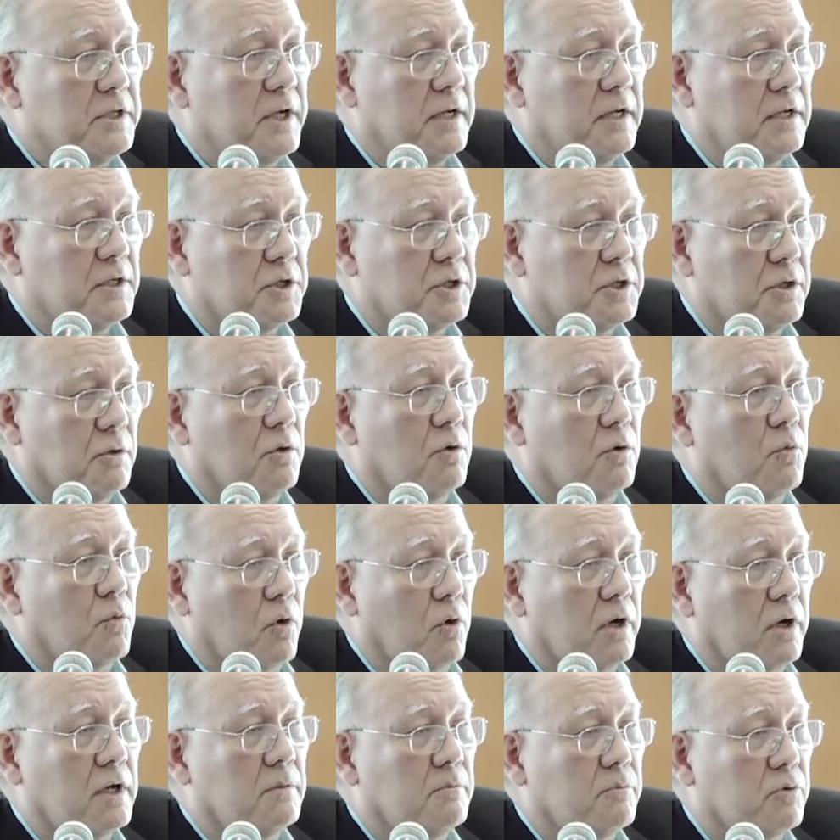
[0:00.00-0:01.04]
chain is still a
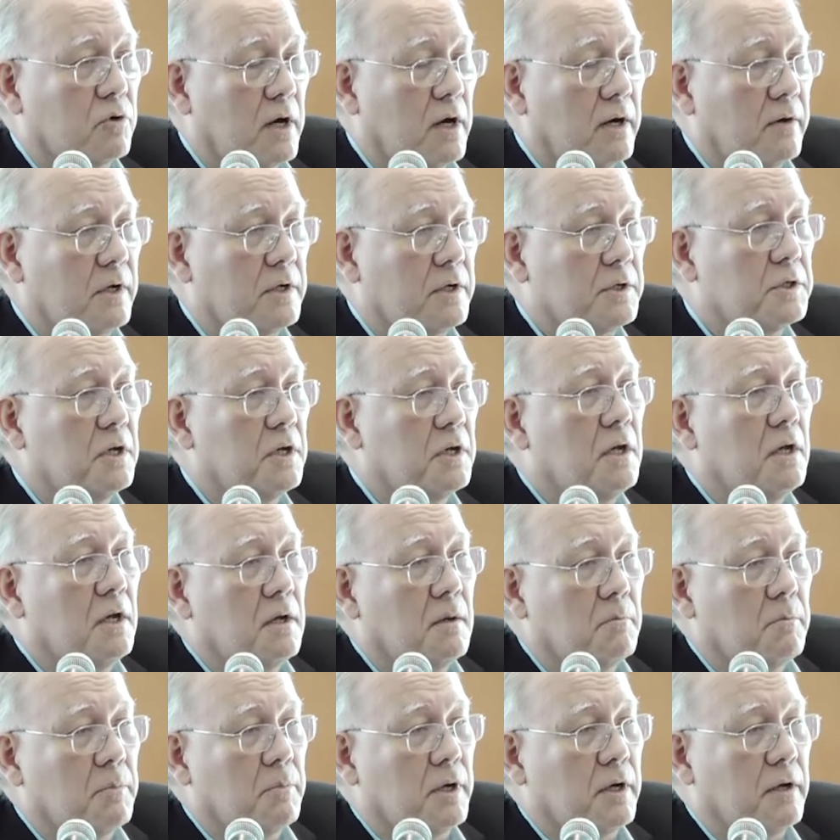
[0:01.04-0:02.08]
work in progress.
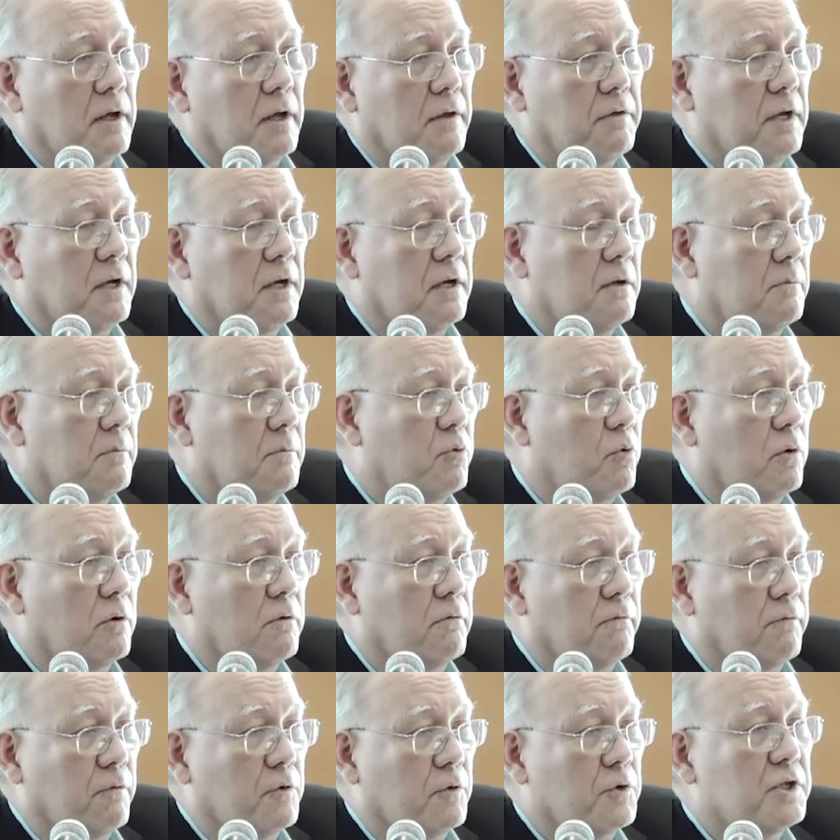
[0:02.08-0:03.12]
But I think an
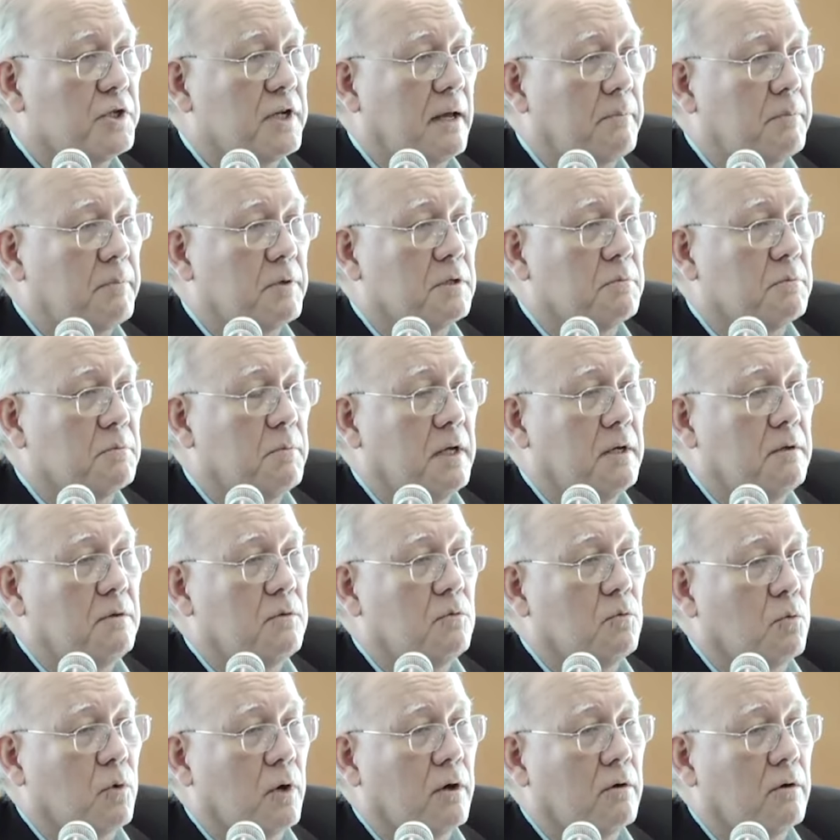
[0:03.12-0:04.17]
important first step is made
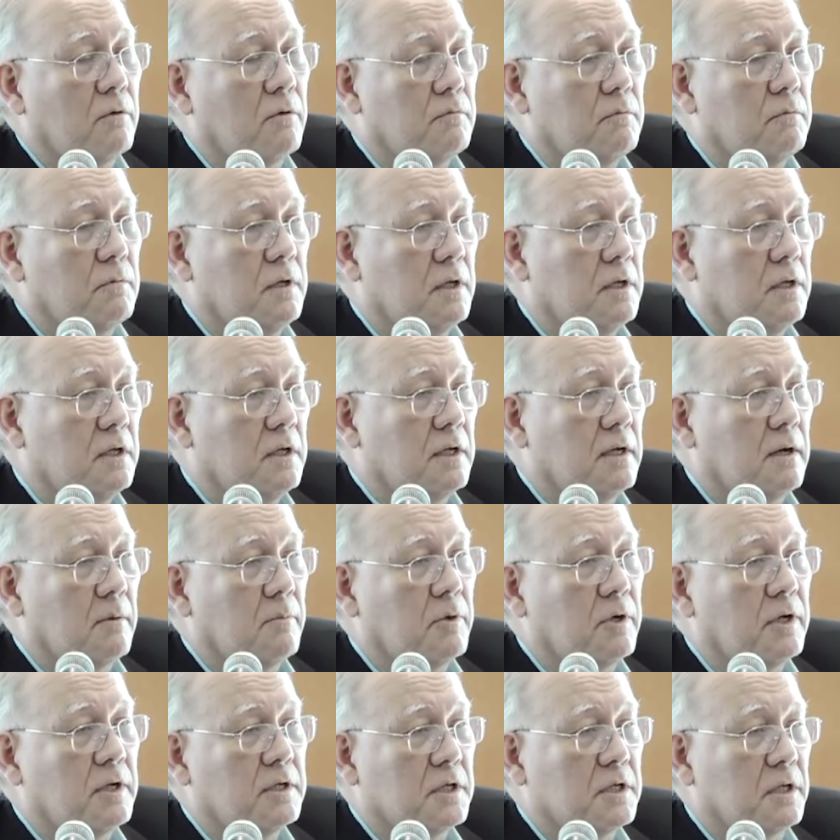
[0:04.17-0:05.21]
where the Indian
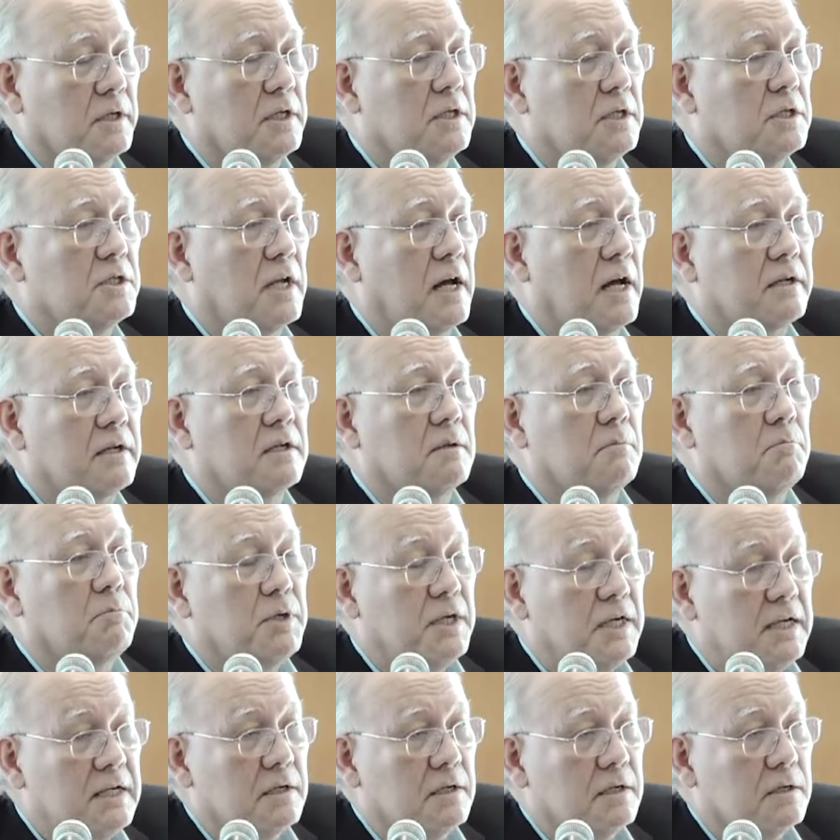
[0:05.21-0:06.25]
government has at least not
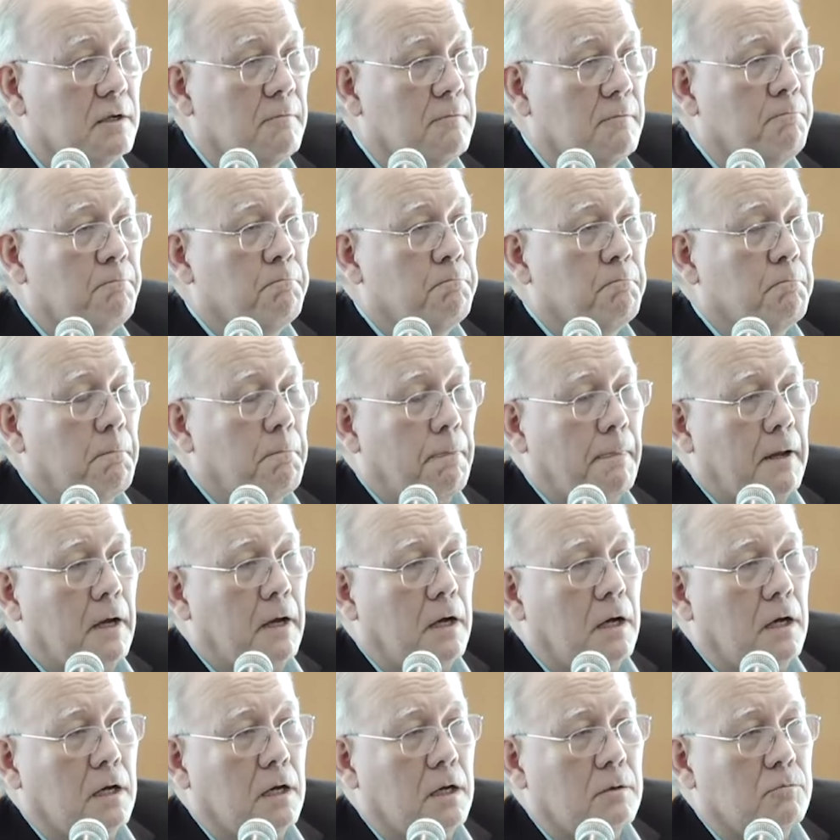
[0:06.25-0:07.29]
competed
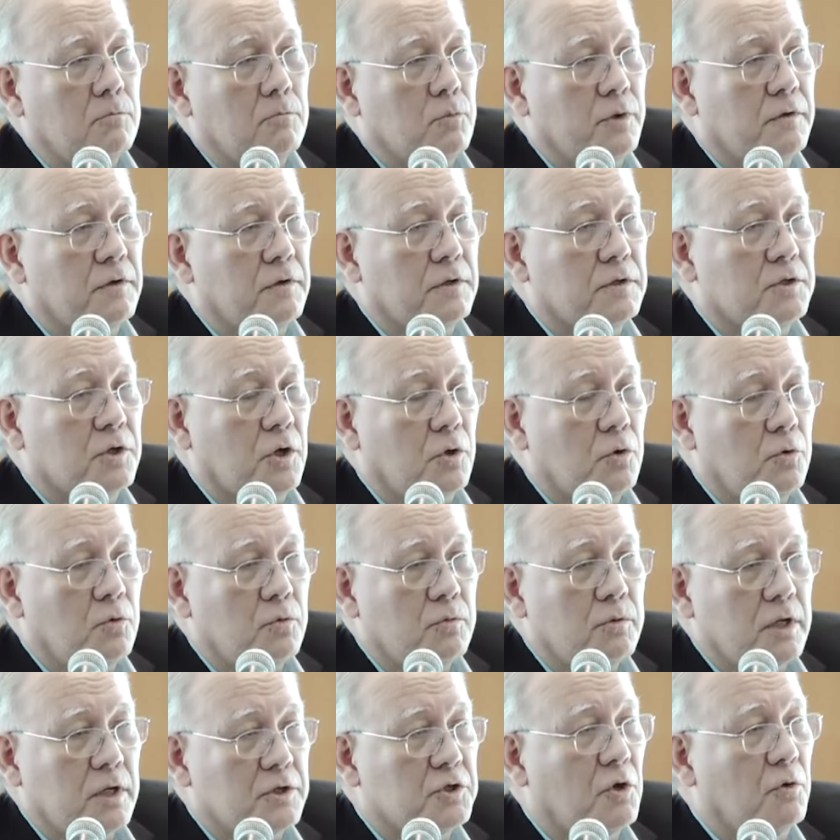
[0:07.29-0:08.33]
uh, with its
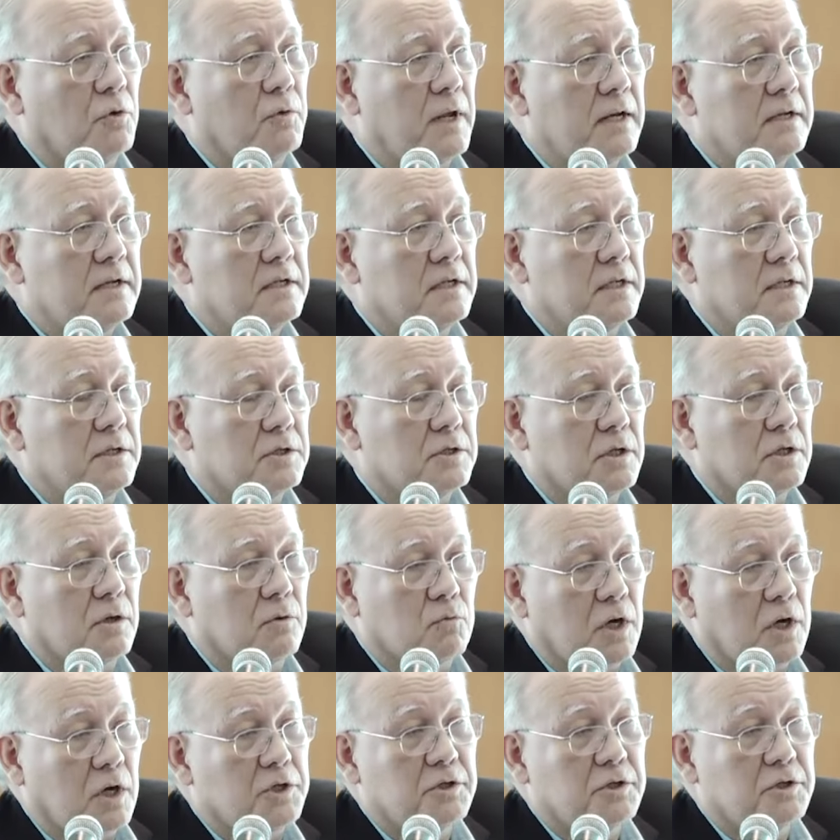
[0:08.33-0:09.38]
own its own entities. Uh,
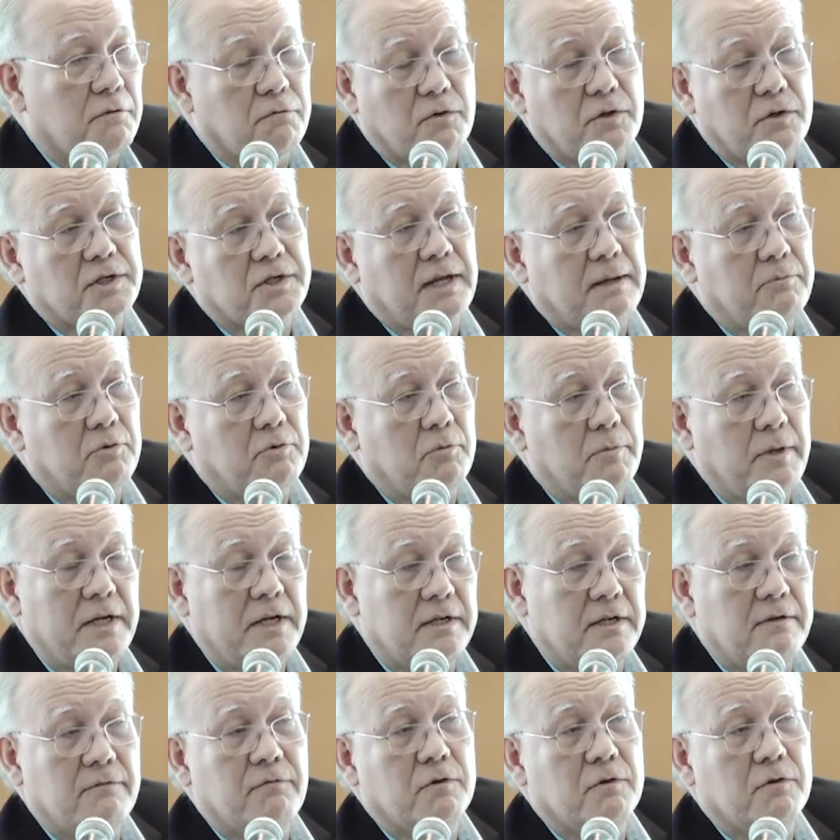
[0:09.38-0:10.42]
Russia, for example, made
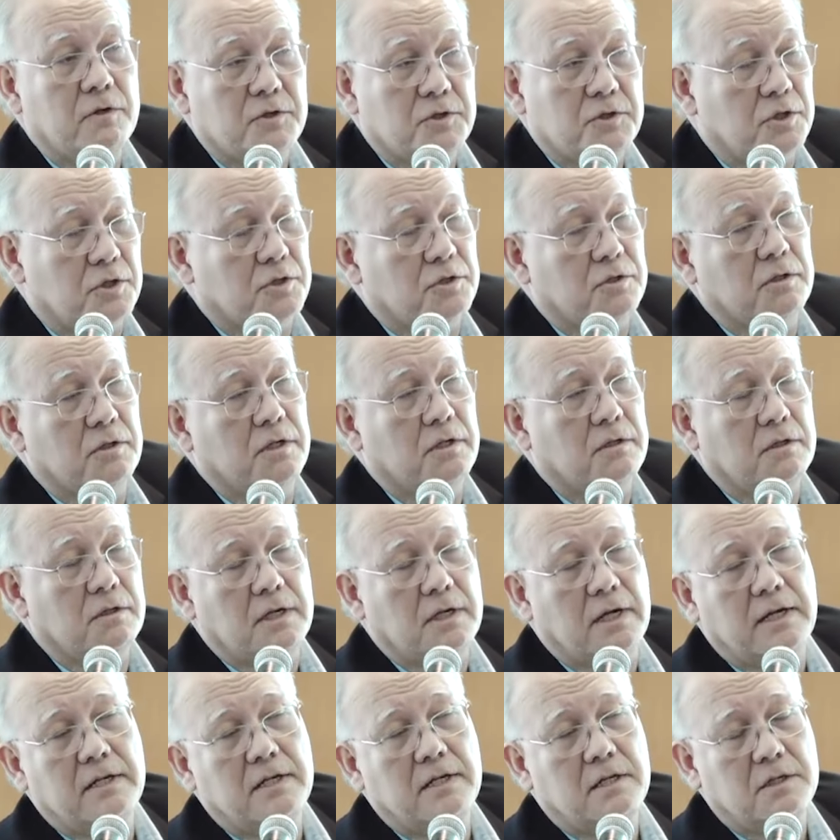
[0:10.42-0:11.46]
a different decision in the
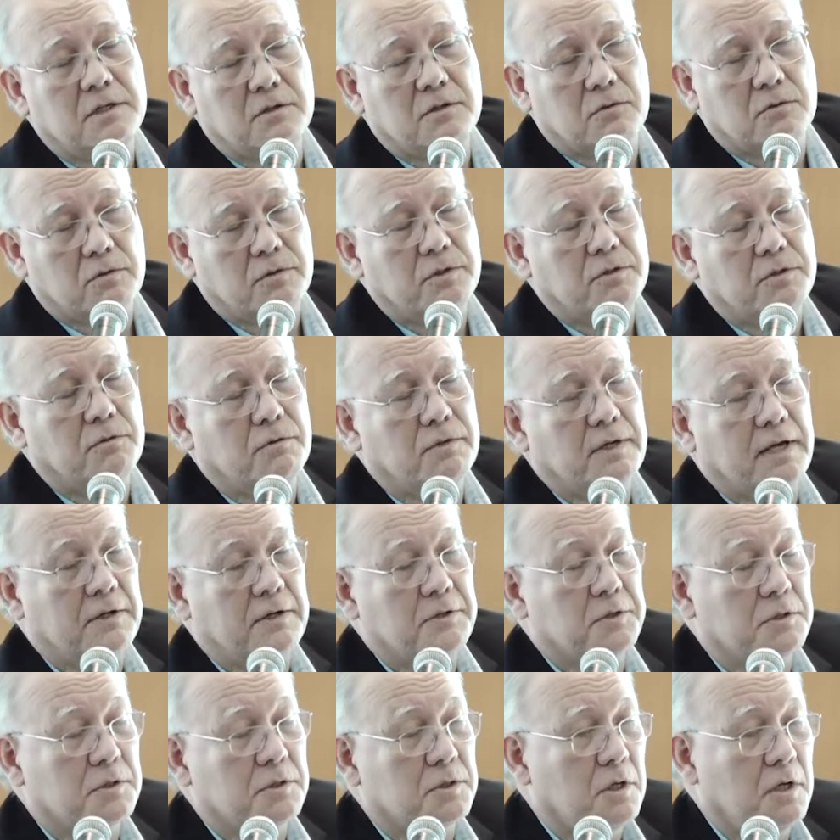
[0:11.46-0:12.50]
90s and early
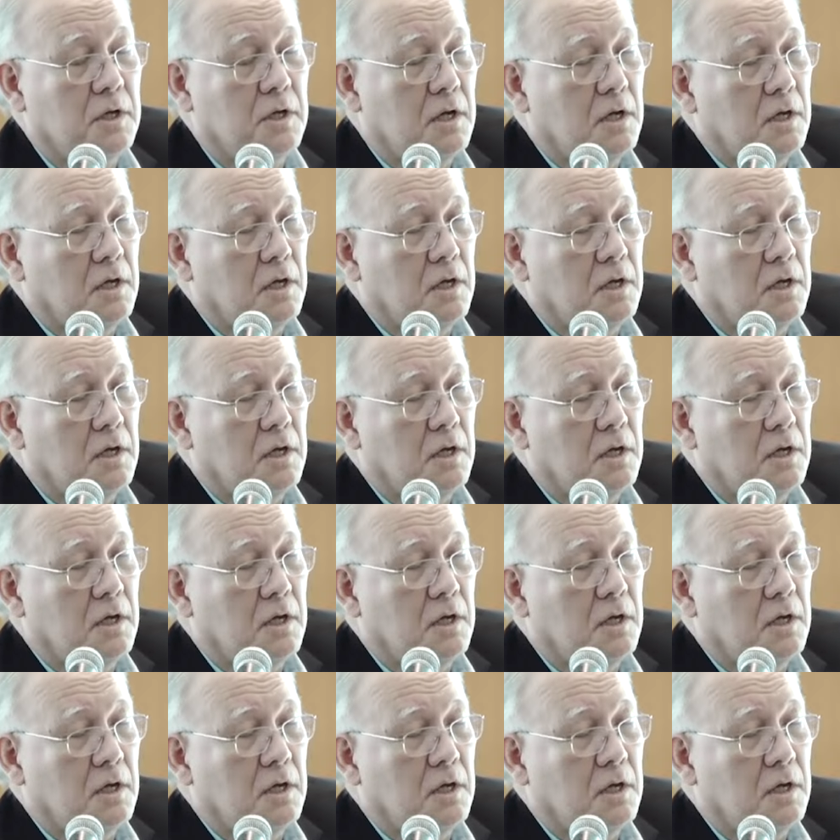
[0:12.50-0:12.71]
2000s.